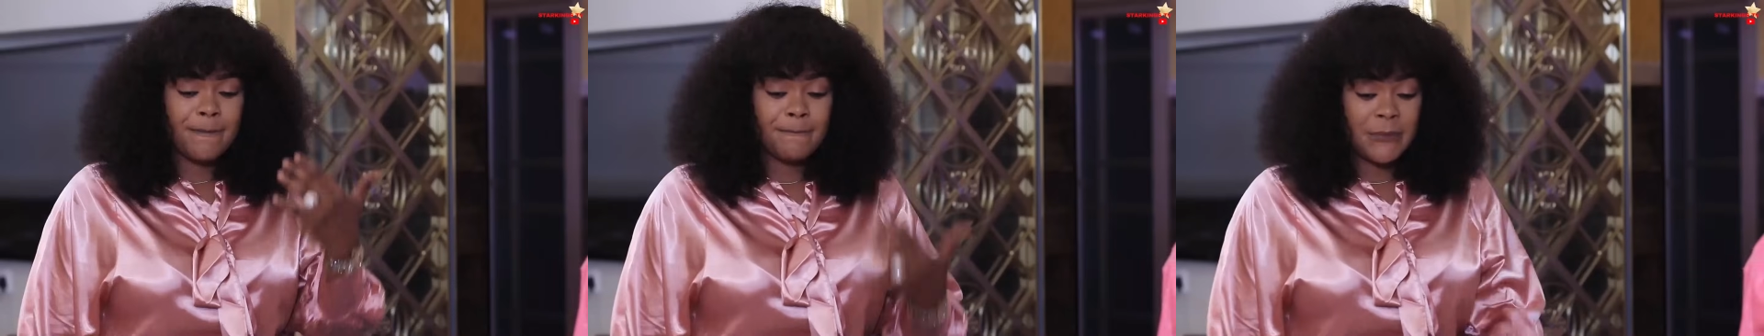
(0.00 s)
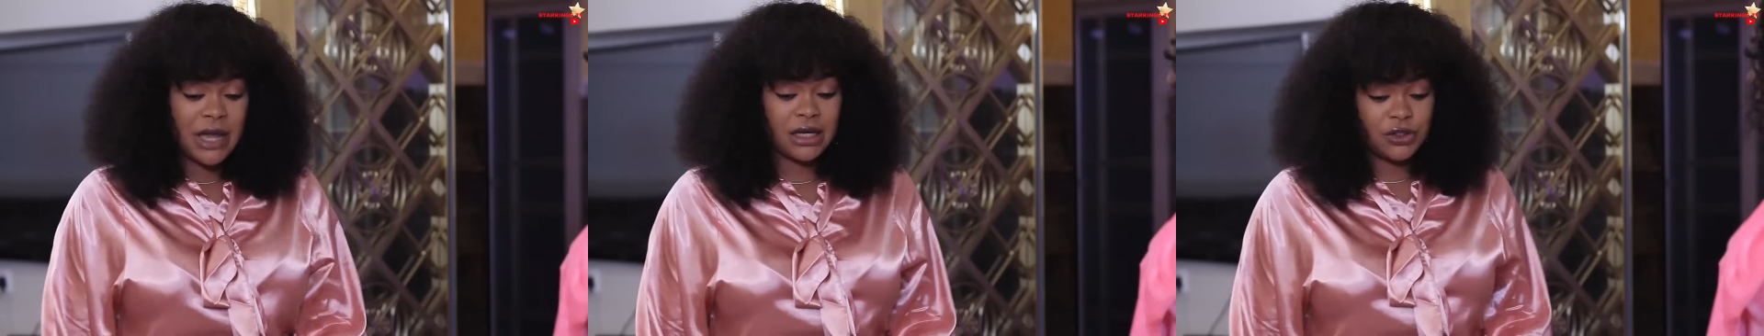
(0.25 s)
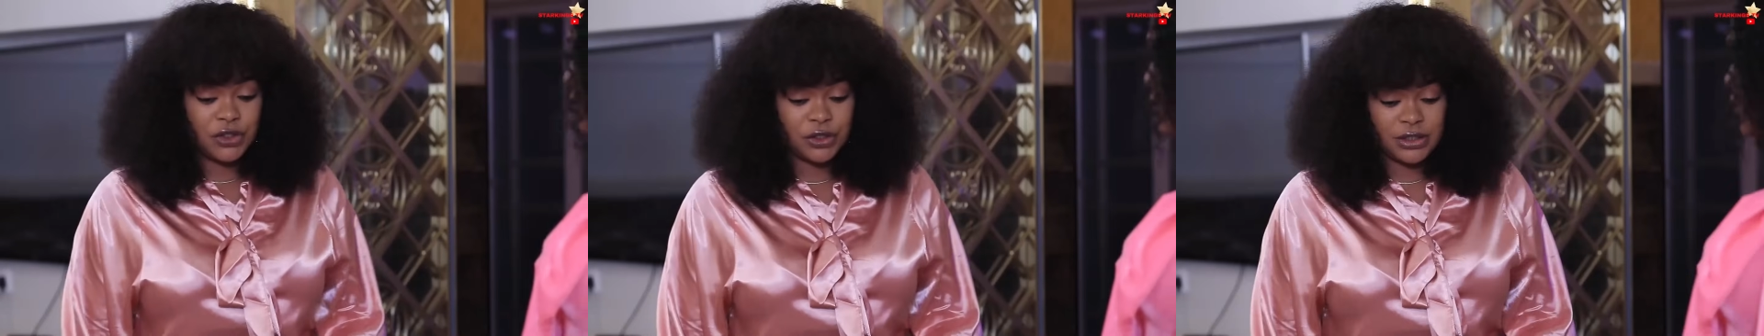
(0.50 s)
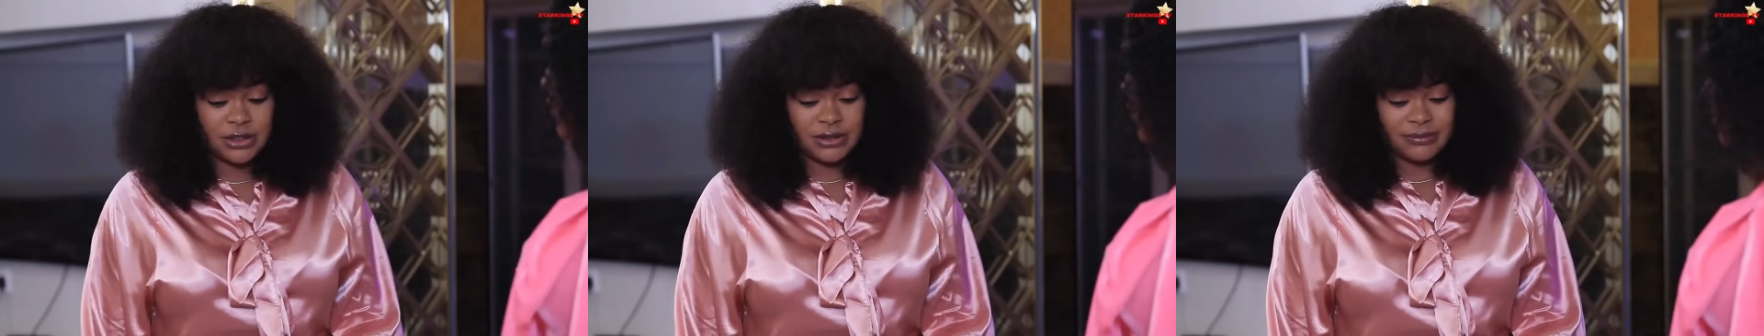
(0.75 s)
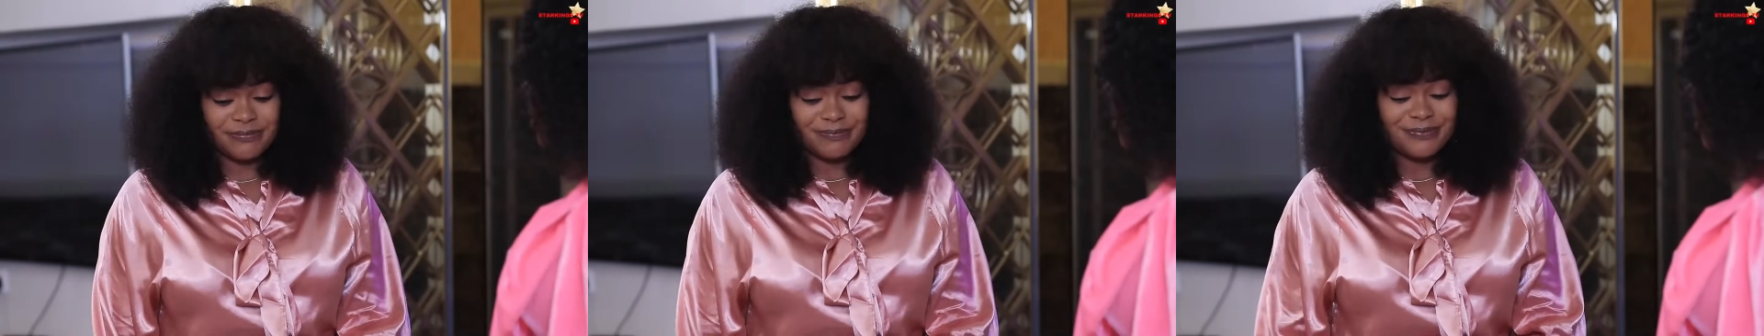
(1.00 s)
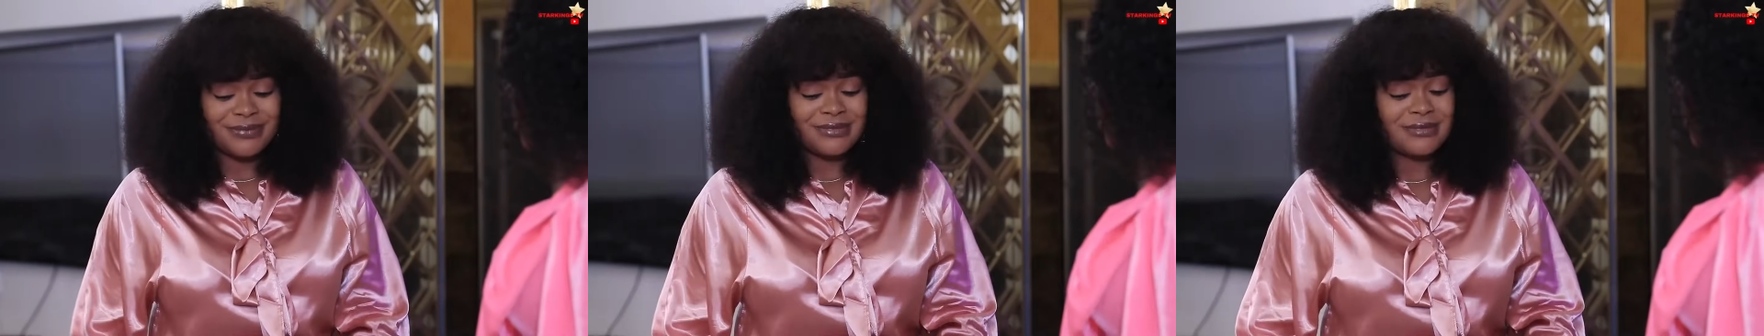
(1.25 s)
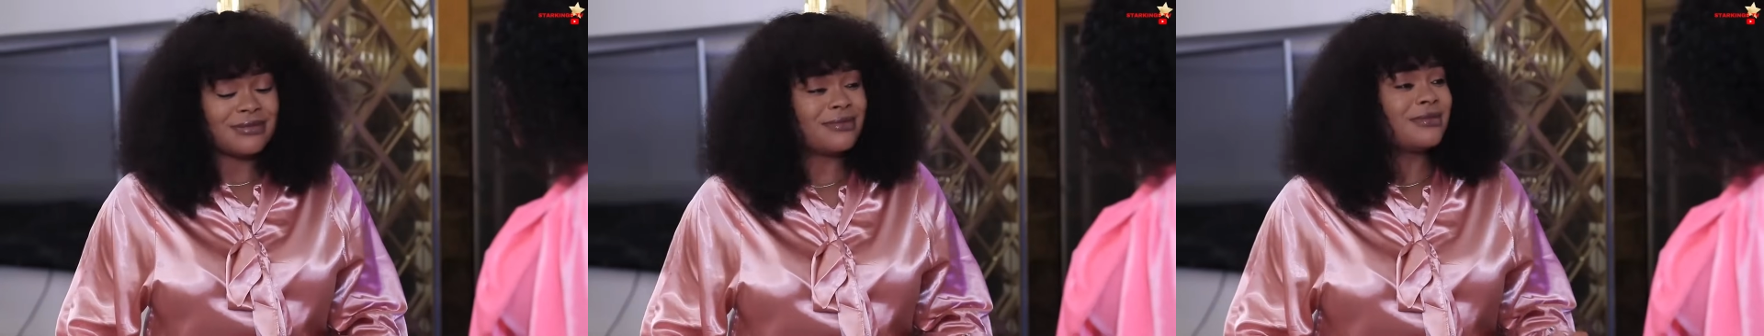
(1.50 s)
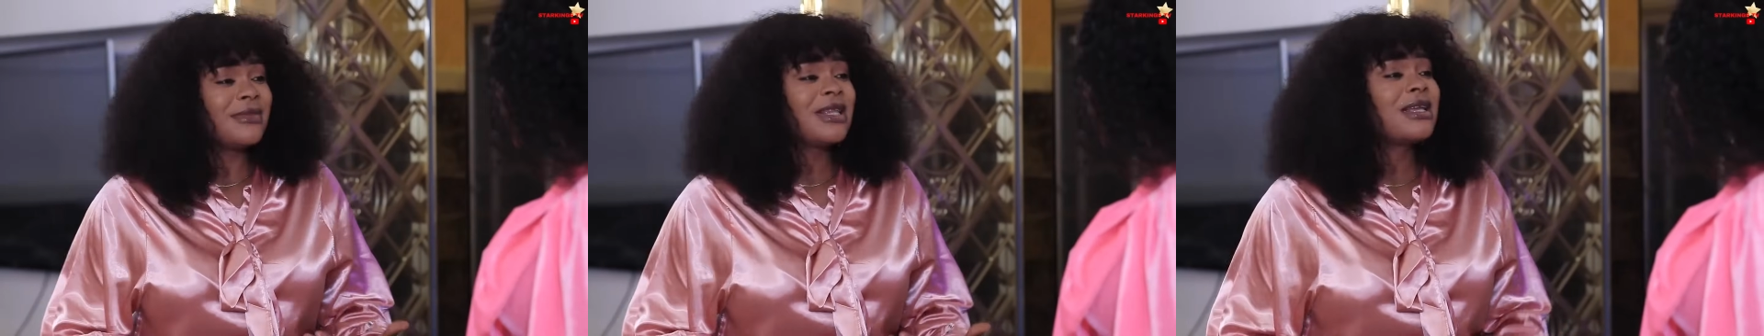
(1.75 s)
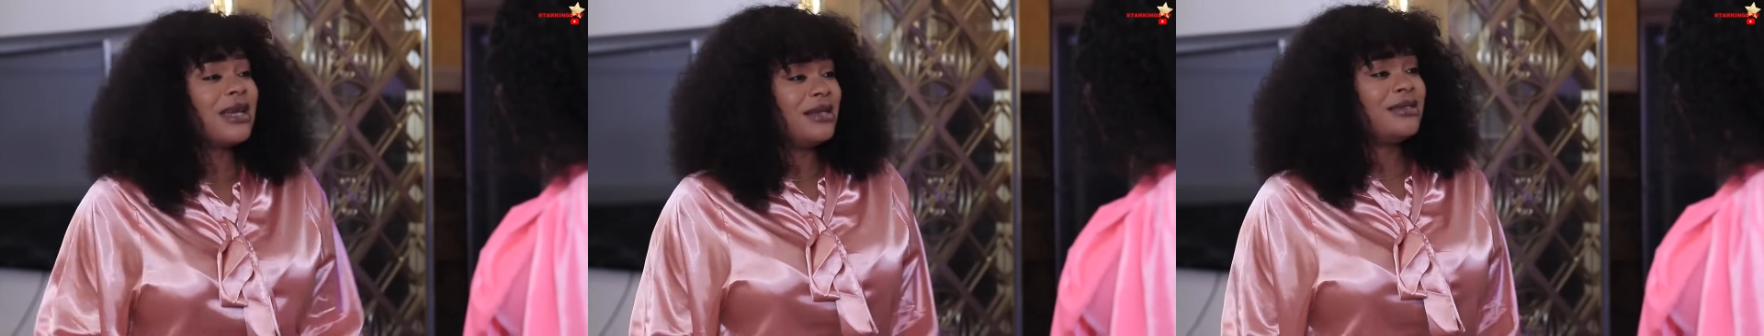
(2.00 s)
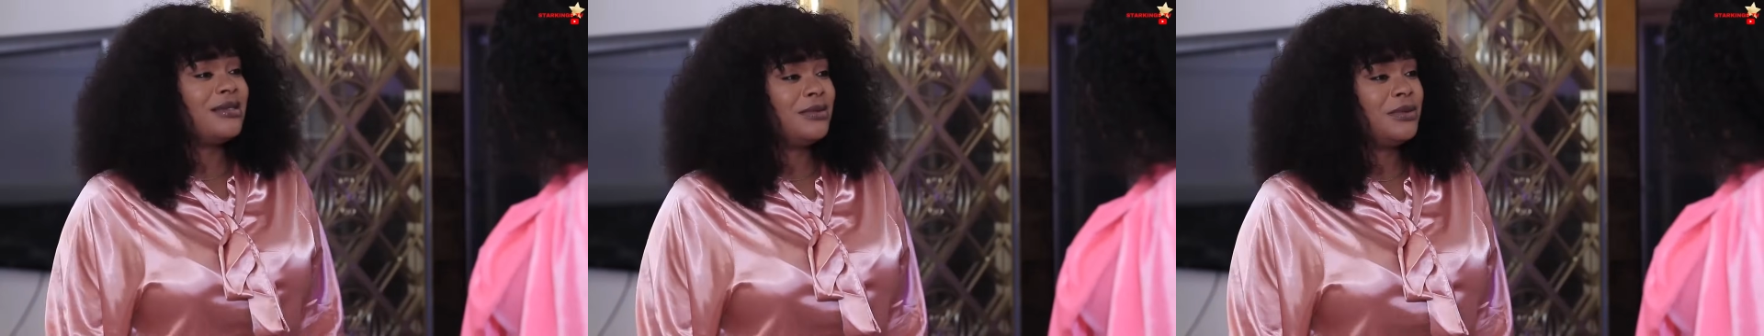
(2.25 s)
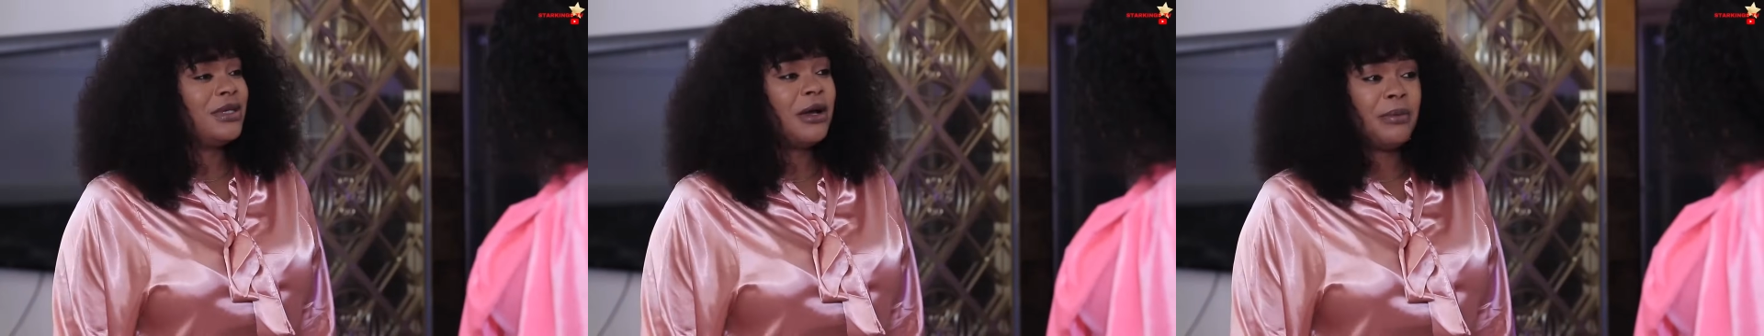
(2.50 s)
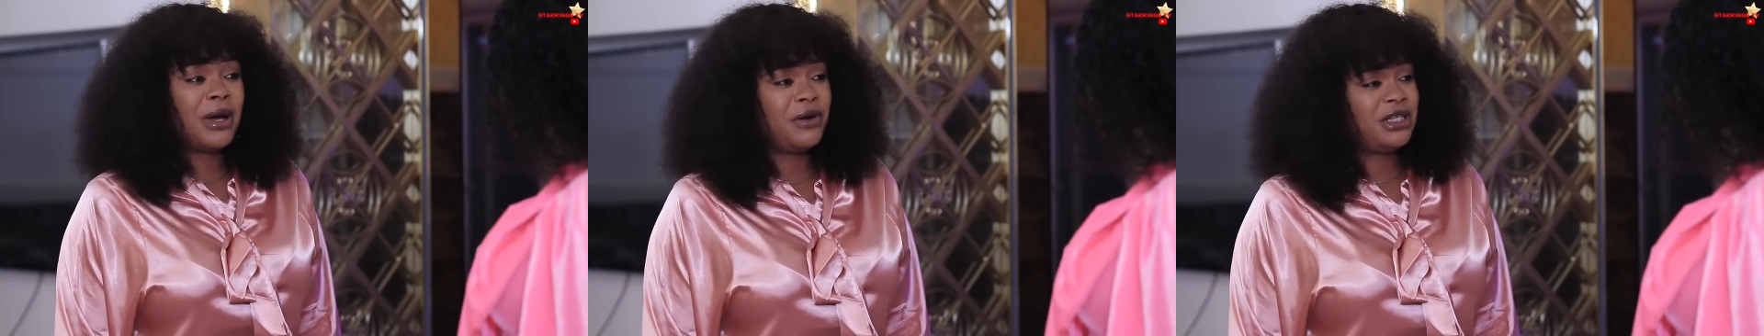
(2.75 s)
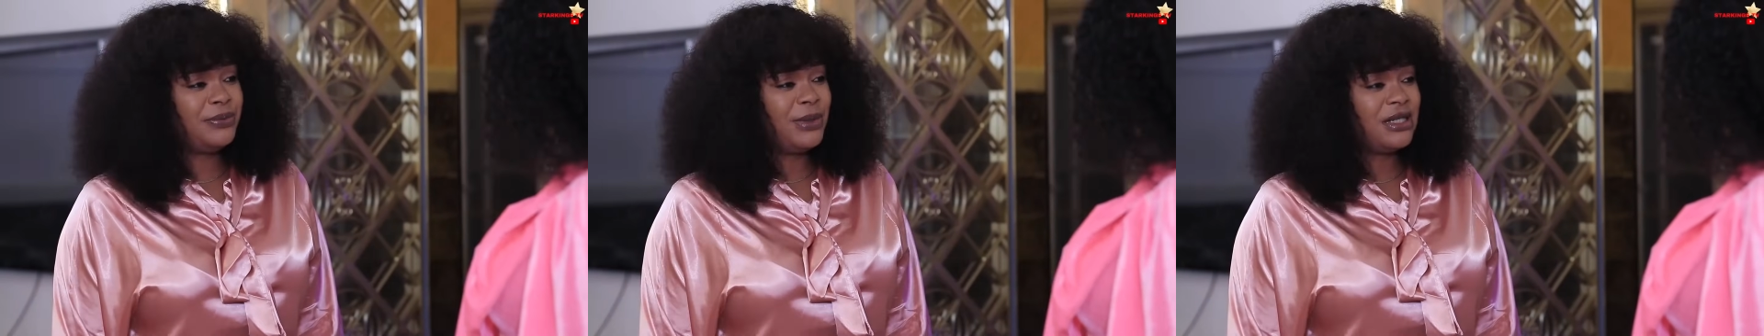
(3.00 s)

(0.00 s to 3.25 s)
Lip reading: Mark just cancelled our marriage